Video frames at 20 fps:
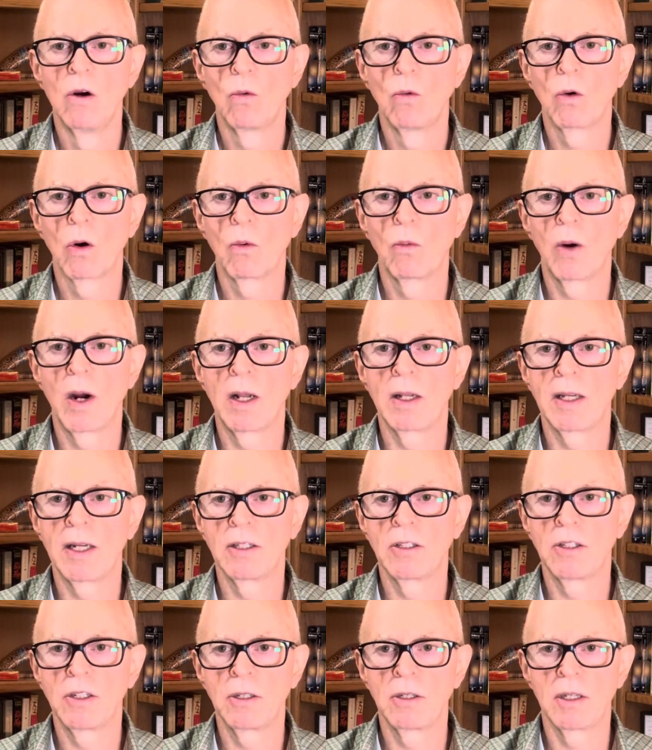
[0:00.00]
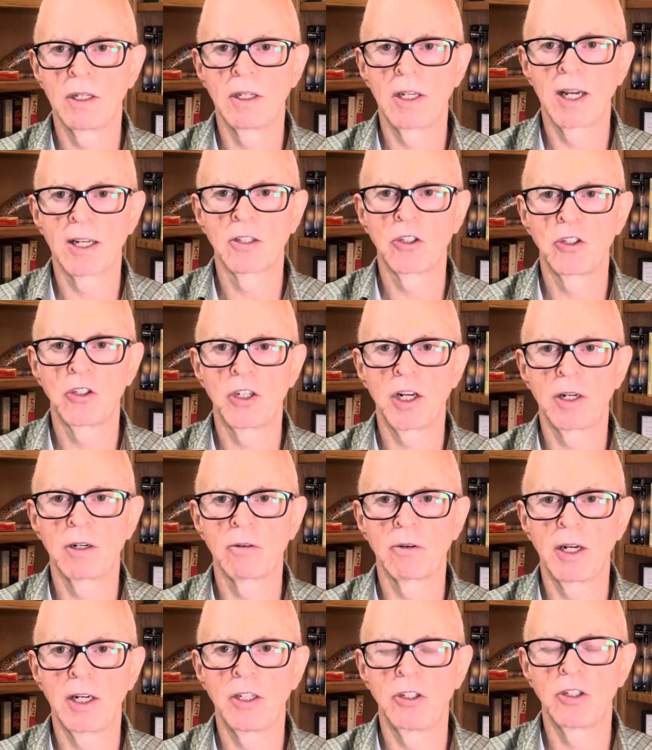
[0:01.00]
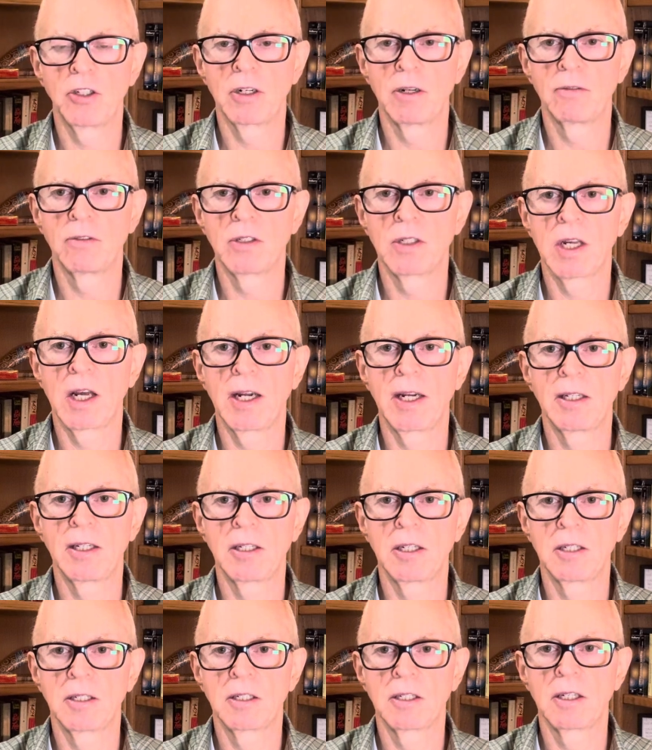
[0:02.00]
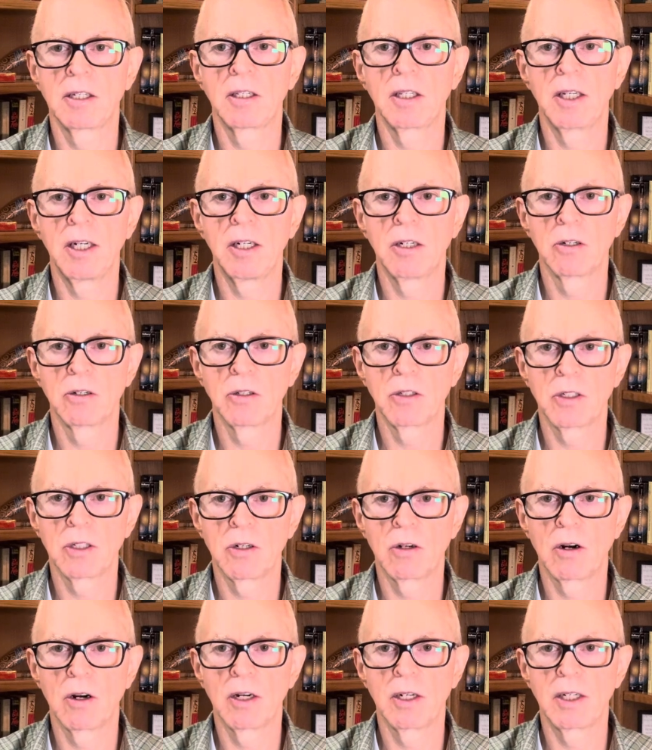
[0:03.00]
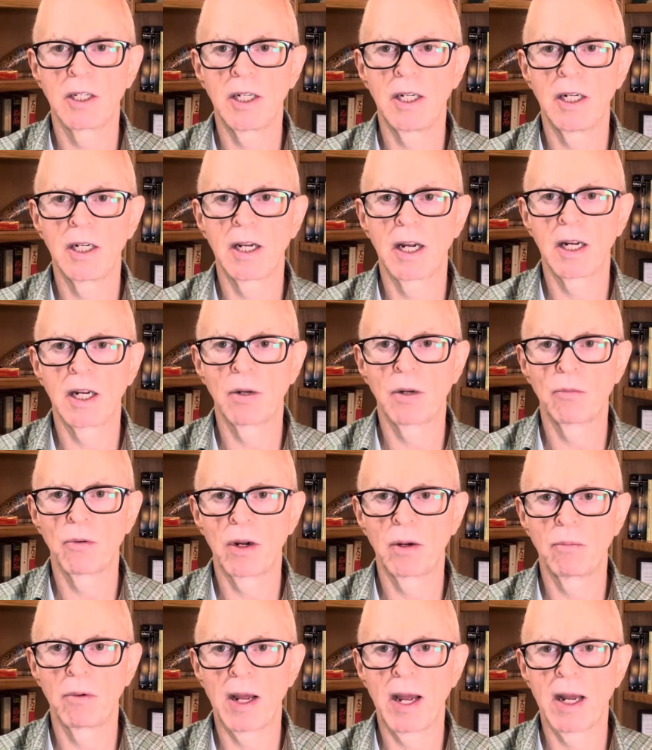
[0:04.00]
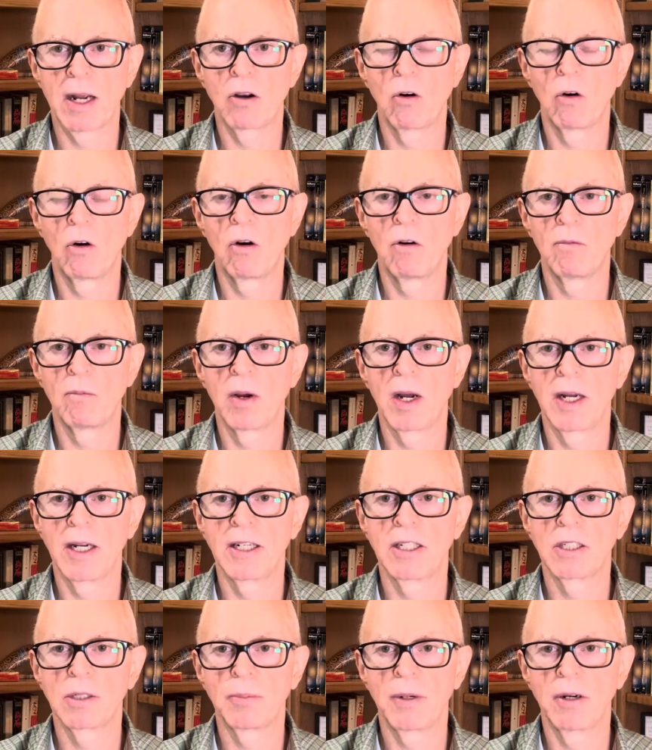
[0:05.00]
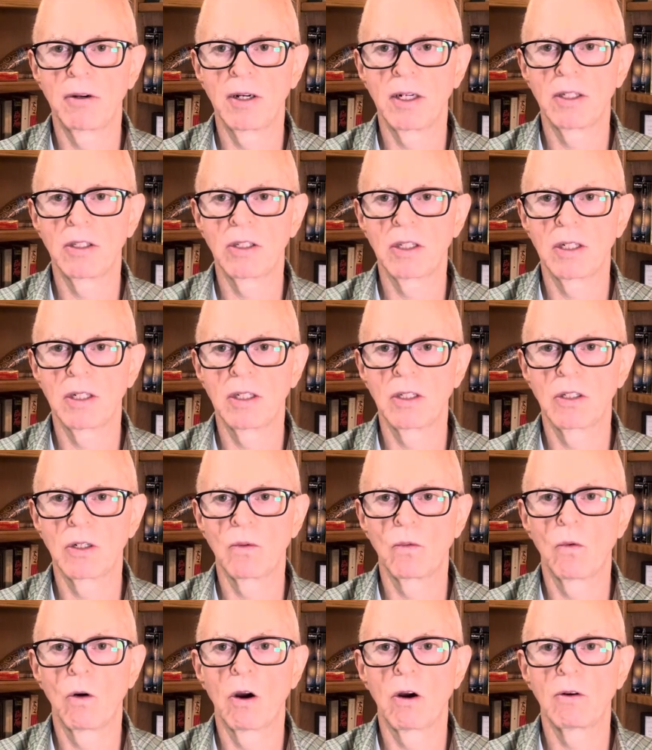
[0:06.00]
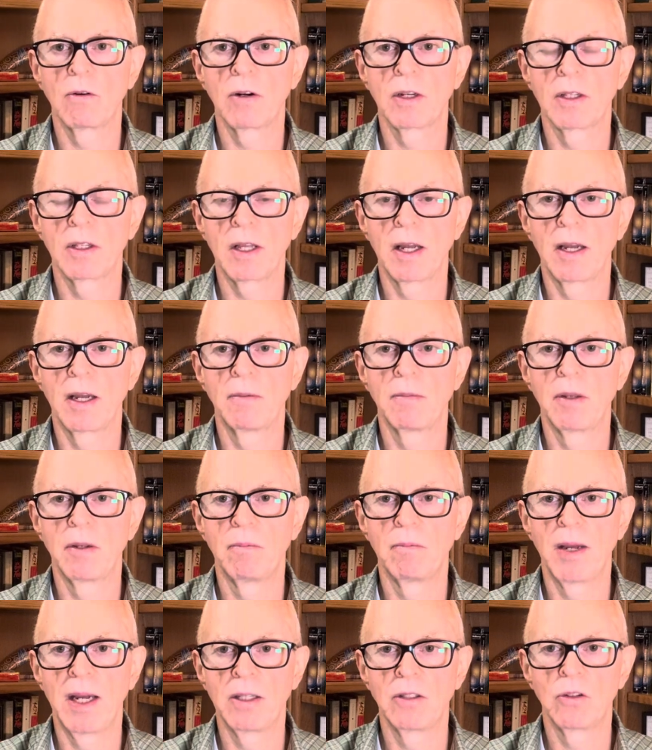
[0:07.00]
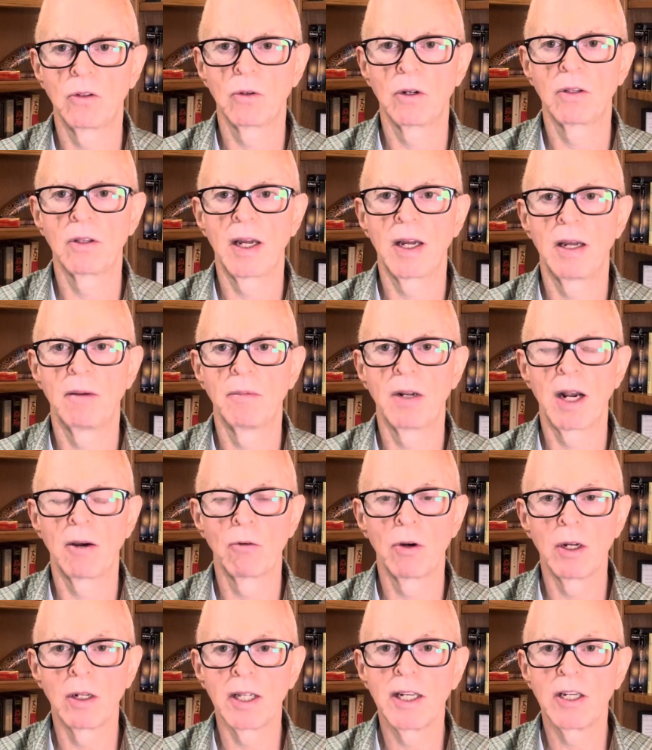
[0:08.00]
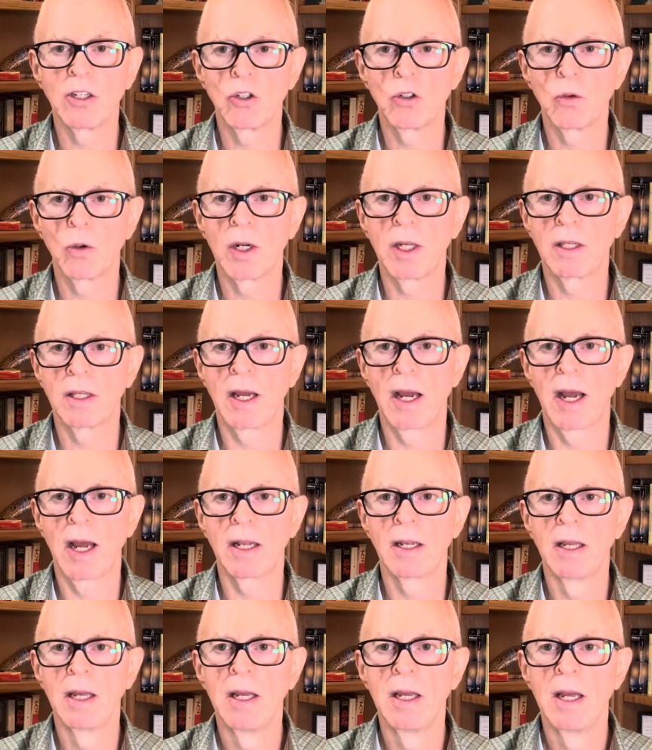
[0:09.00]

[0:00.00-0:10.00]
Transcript: we're well into the next generation of scientists and leaders in R&D, and I could bring back all of my experiences and work with them and mentor them. And I really enjoyed that.